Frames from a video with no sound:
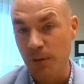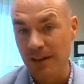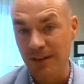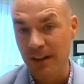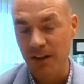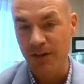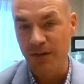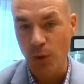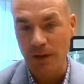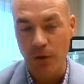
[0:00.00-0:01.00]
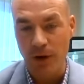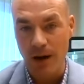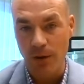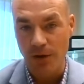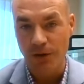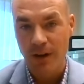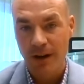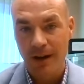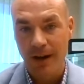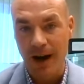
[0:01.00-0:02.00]
could be as little as twenty-four hours
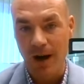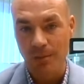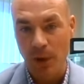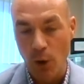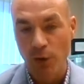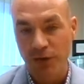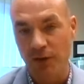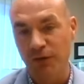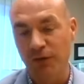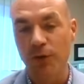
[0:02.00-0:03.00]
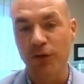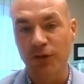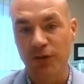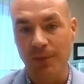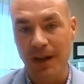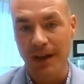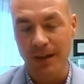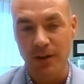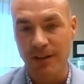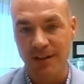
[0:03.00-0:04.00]
uh, post or soon as you stop taking
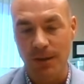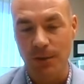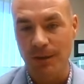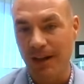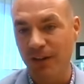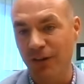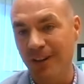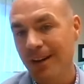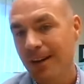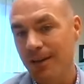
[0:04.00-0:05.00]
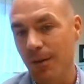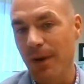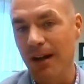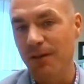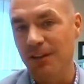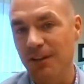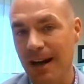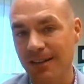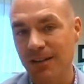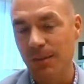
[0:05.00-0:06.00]
creatine supplementation. The benefits
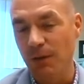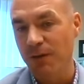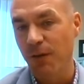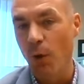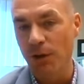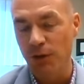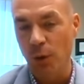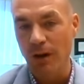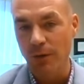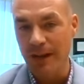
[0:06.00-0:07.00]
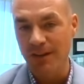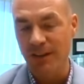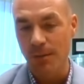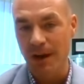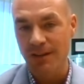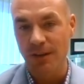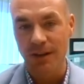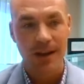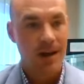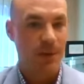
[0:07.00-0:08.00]
last about four to twelve weeks in the
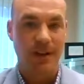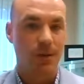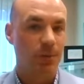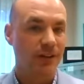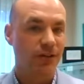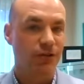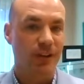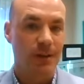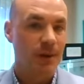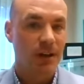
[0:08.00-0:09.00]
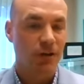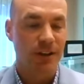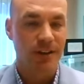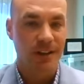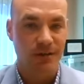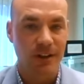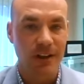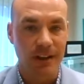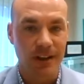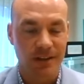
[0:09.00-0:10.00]
muscle, but in the bloodstream, creatine has a
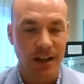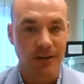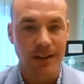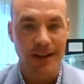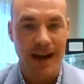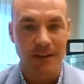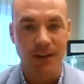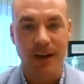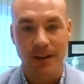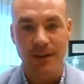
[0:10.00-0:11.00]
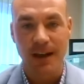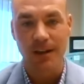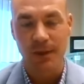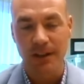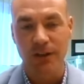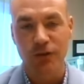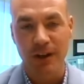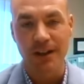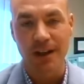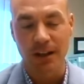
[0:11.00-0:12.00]
really accelerated half-life, and that can be
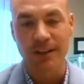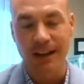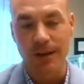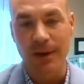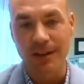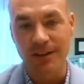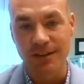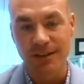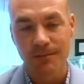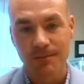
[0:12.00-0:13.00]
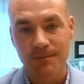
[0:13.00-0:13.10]
excreted on a daily basis.